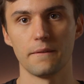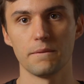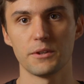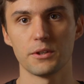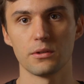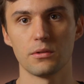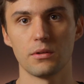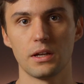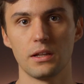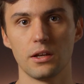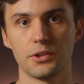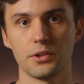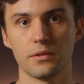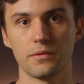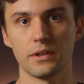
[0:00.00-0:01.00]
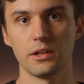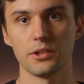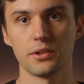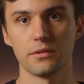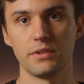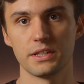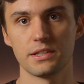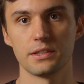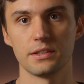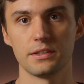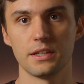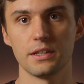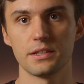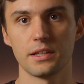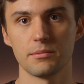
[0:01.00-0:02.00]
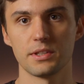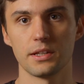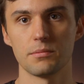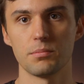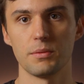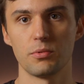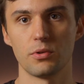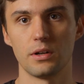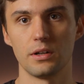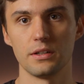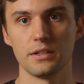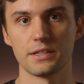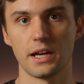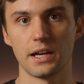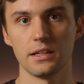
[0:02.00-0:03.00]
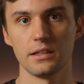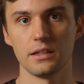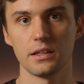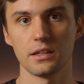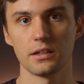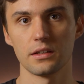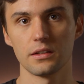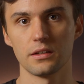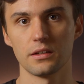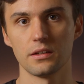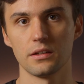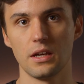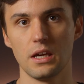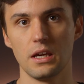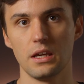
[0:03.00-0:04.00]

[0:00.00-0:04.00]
So a lot of the systems that people are designing are